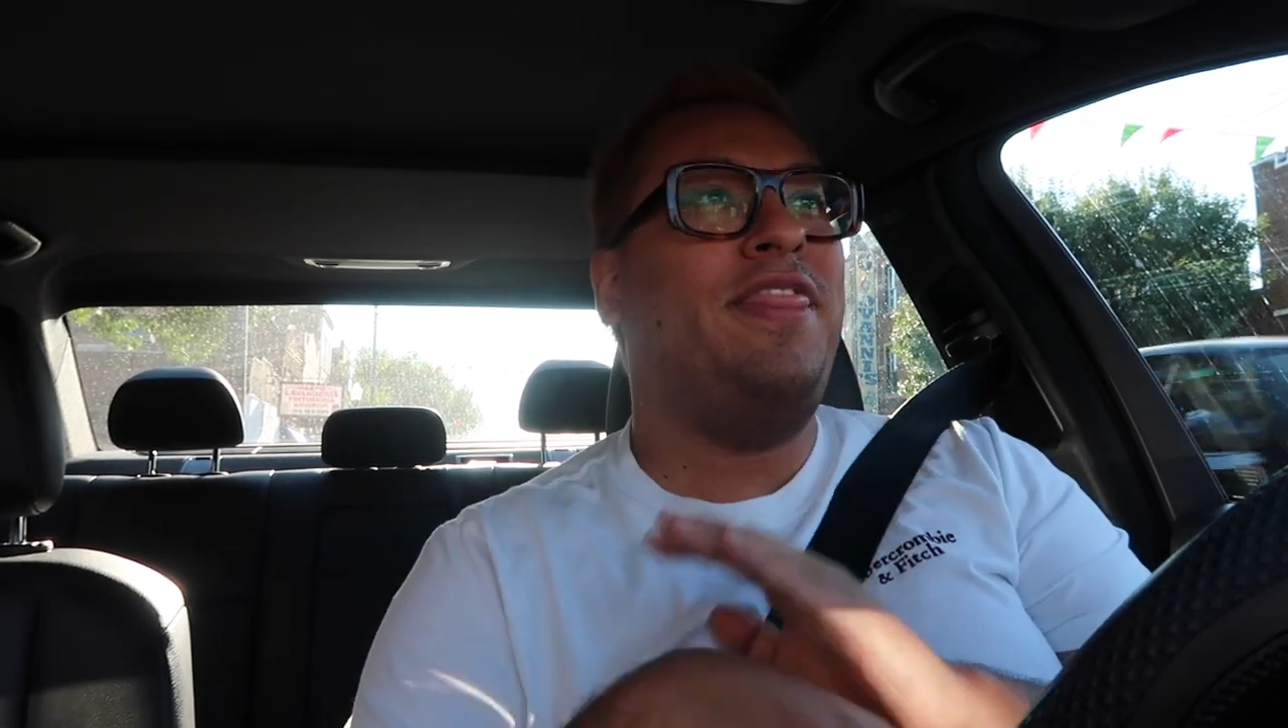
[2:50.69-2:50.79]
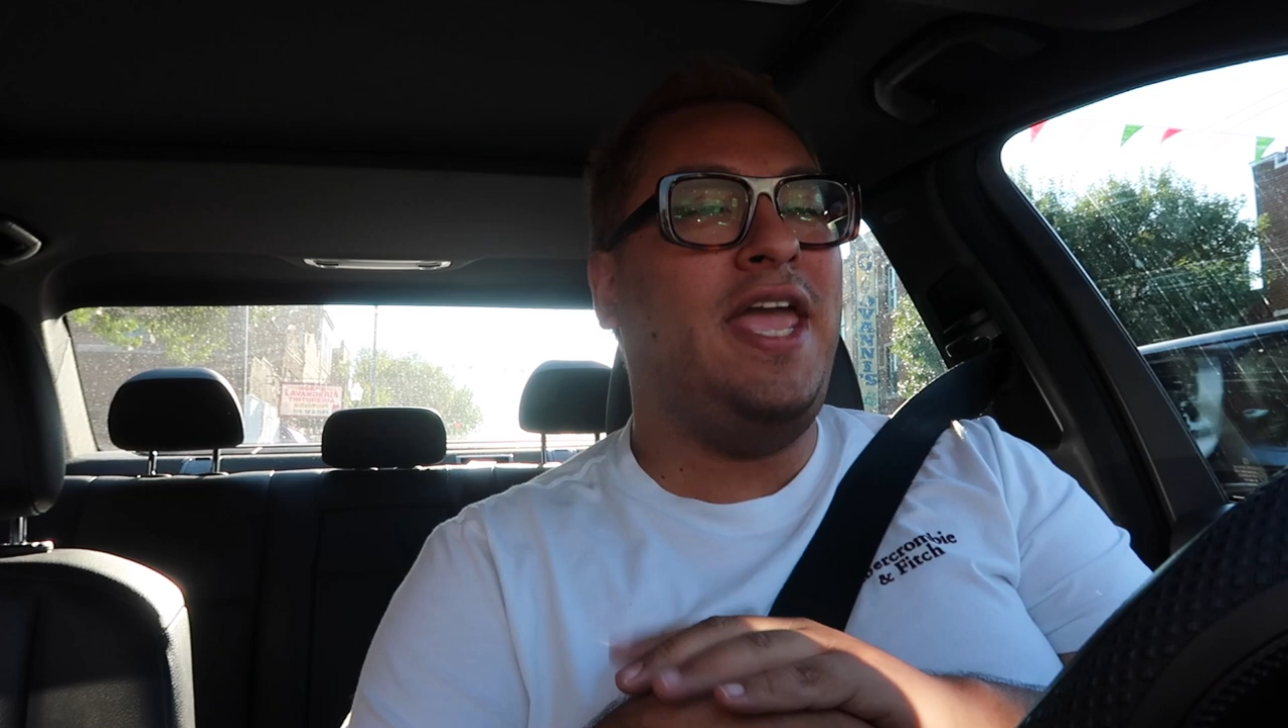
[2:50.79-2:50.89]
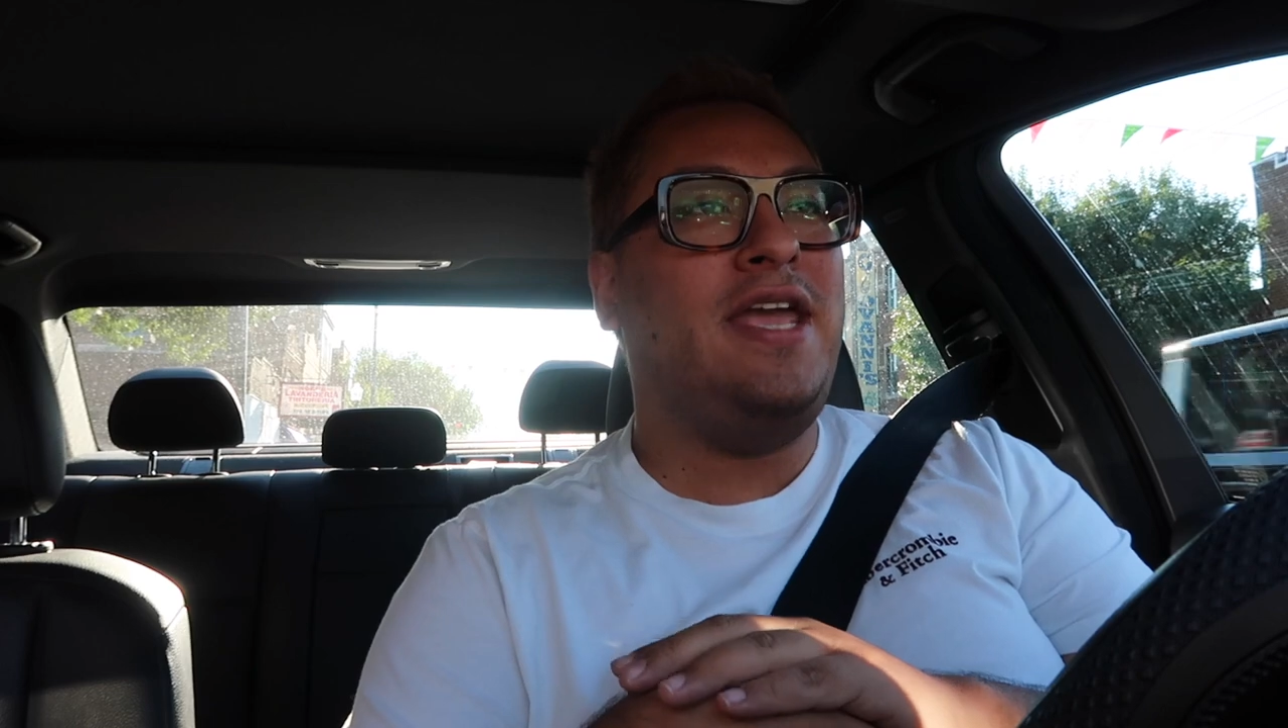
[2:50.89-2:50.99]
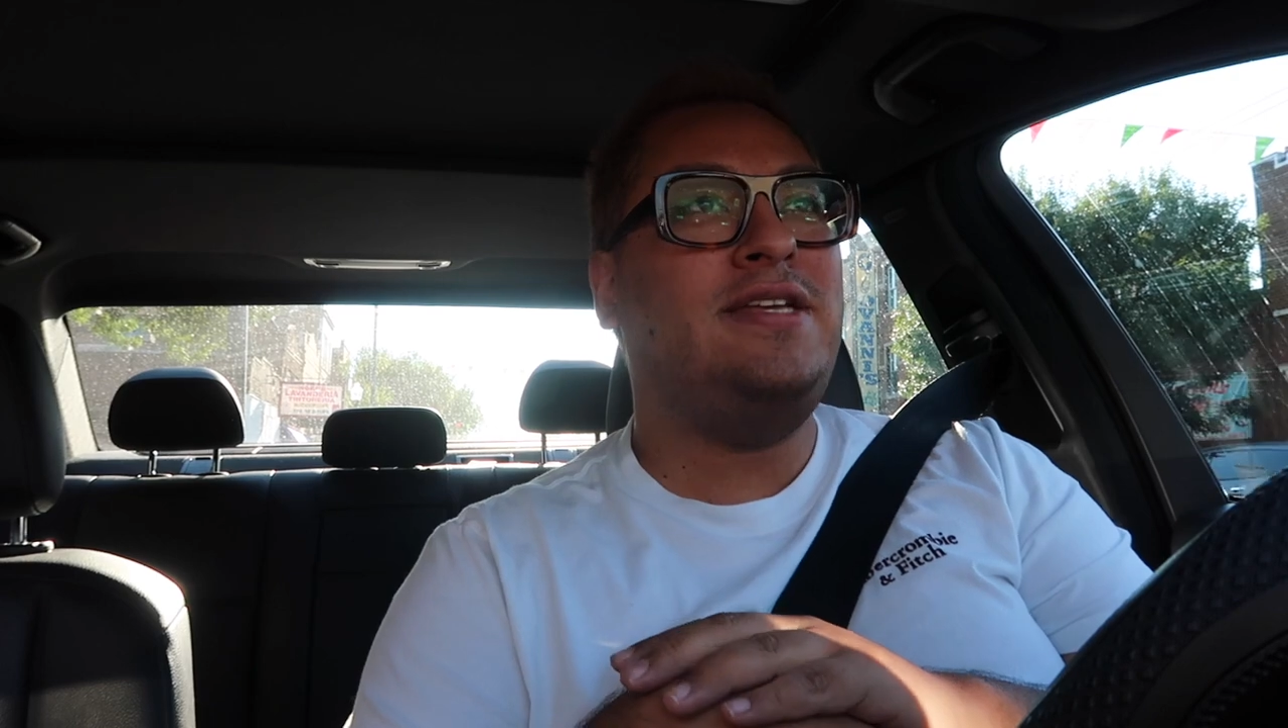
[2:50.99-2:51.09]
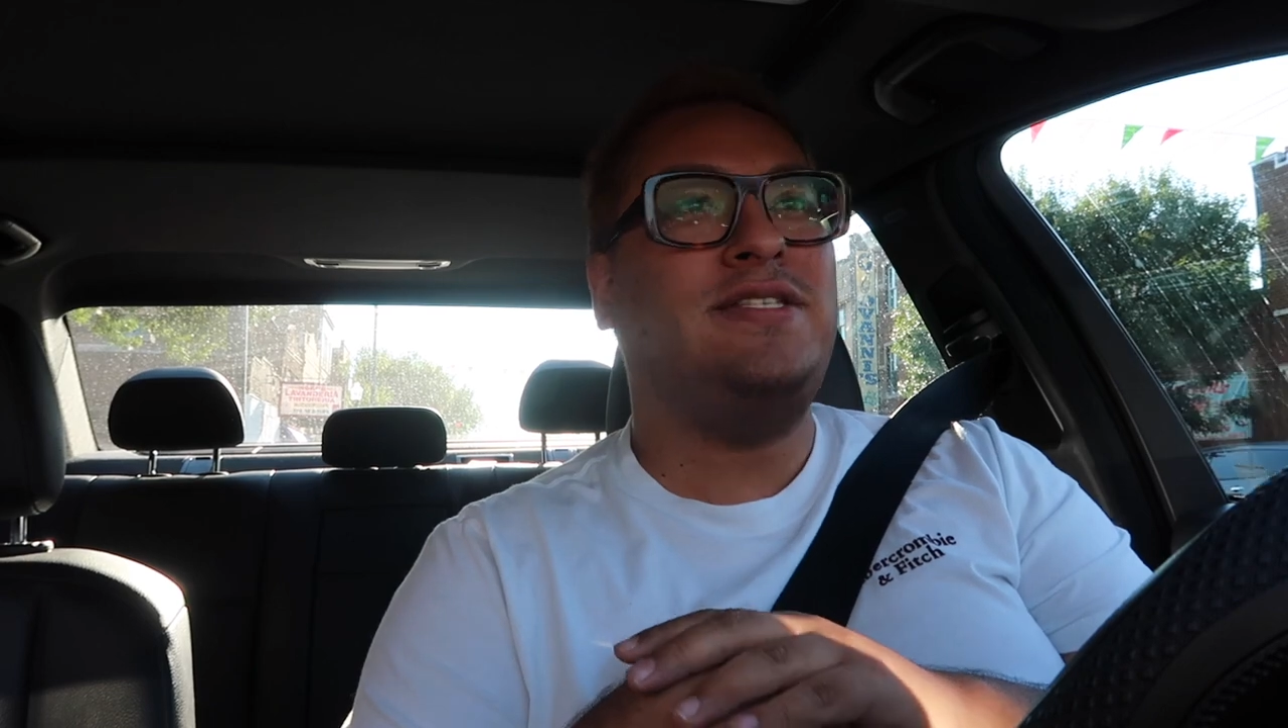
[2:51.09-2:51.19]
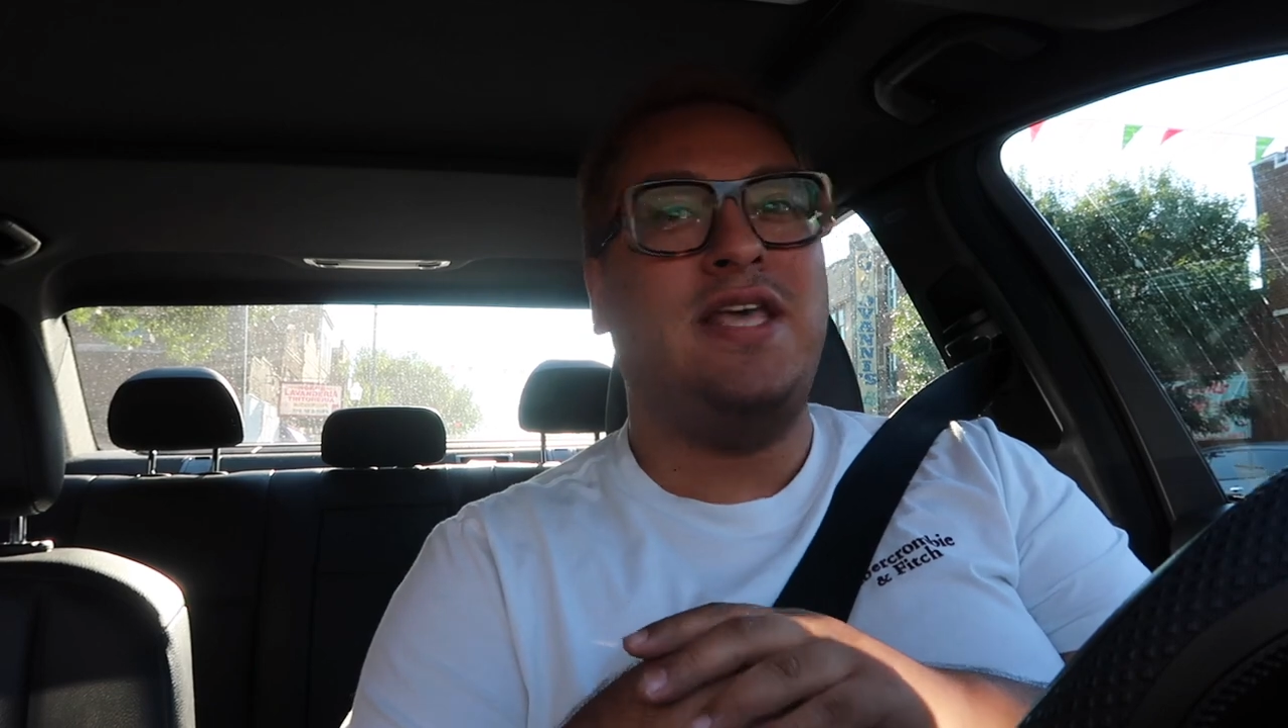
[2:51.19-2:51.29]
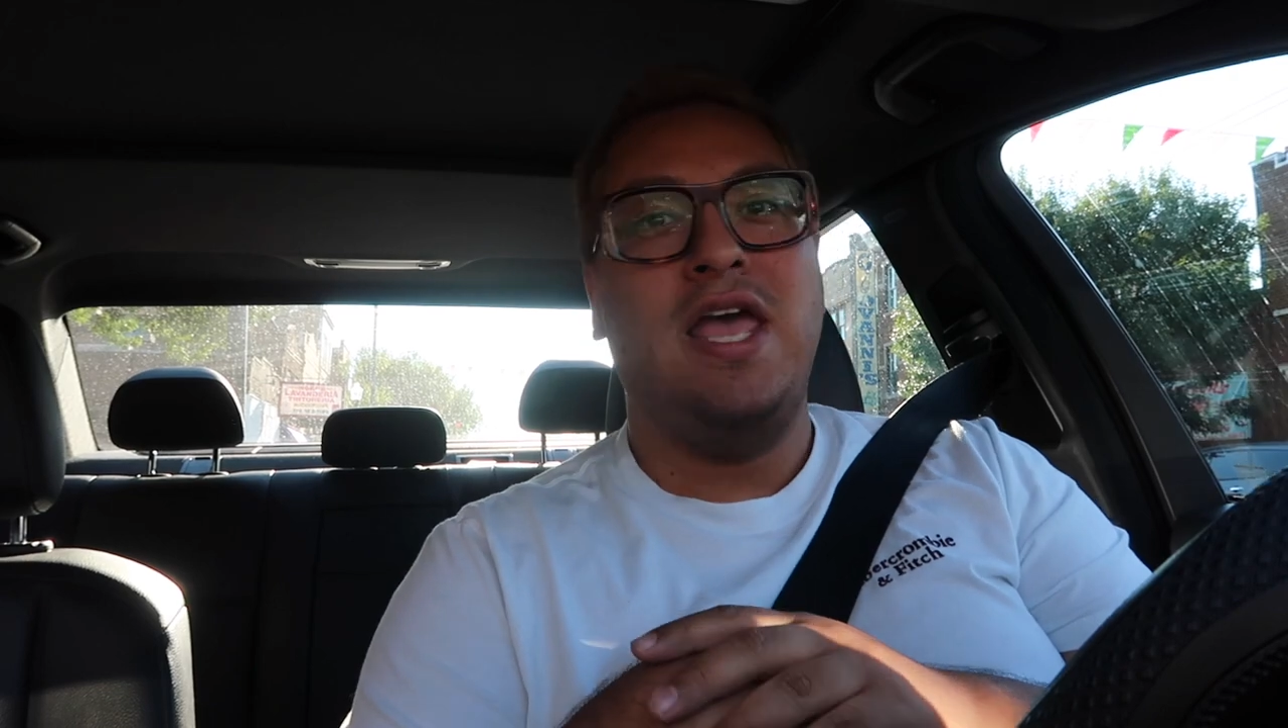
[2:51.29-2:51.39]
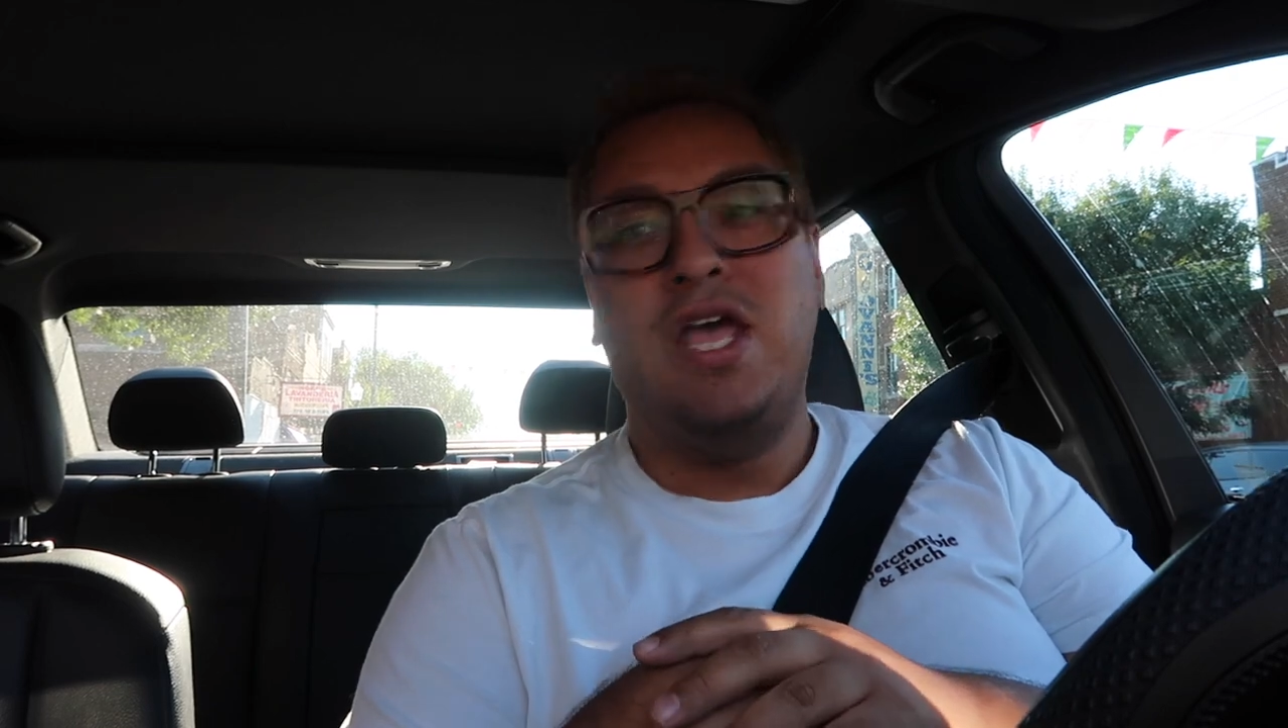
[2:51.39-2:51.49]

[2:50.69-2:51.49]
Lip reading: things